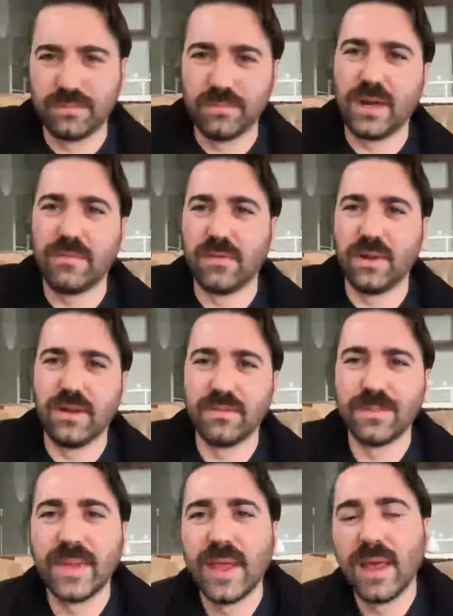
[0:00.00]
whatever it is.
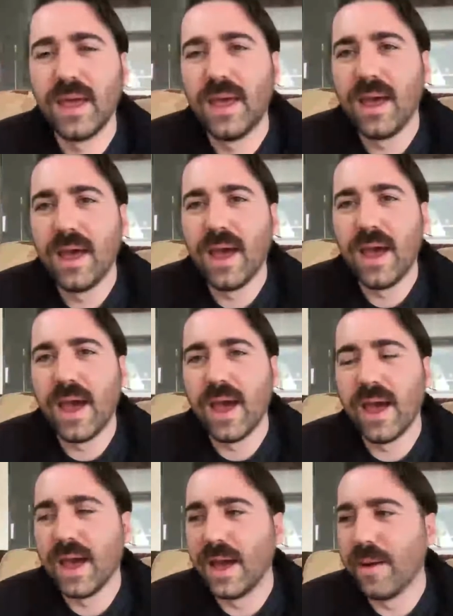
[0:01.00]

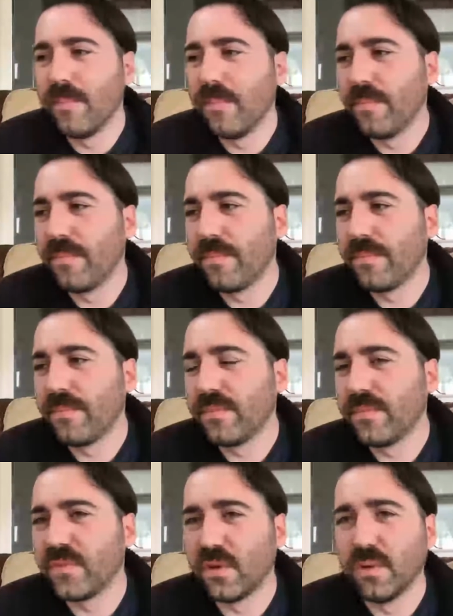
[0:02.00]
Um,
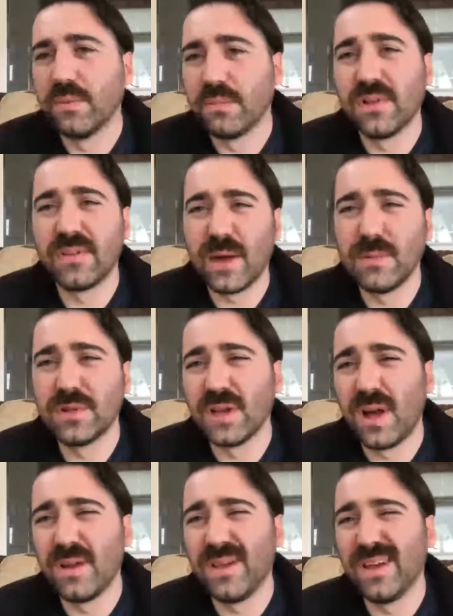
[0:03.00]
so it would establish
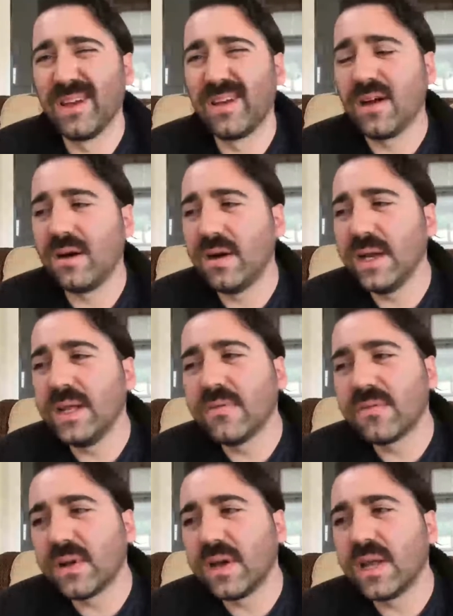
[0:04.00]
that you can kind of
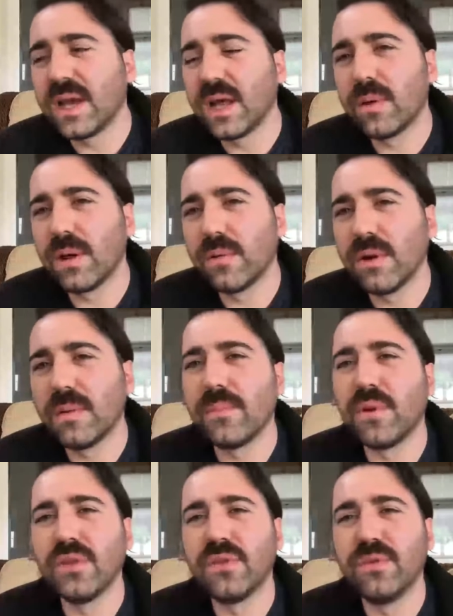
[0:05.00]
slightly get away with it,
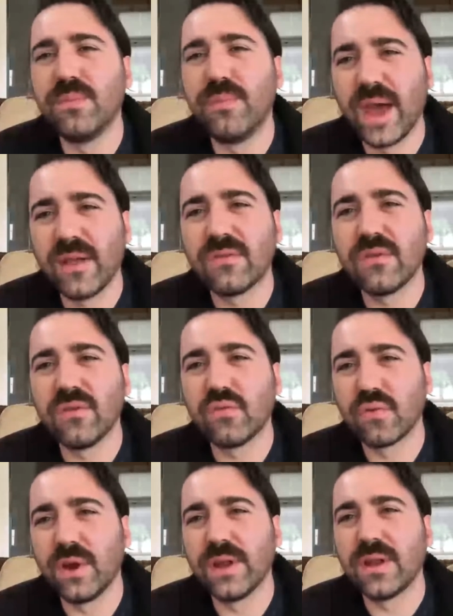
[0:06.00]
but it's best to
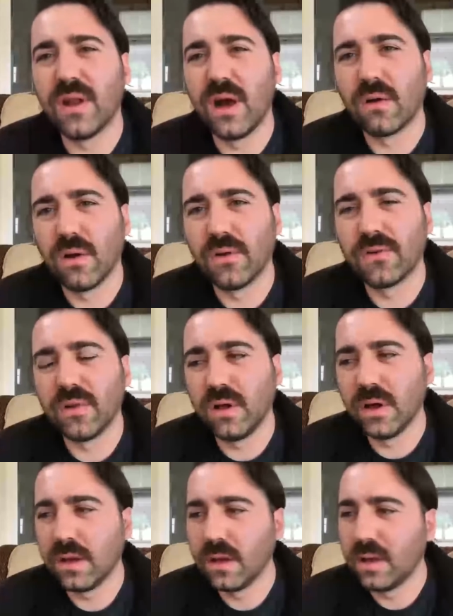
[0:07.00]
try to not cross the line.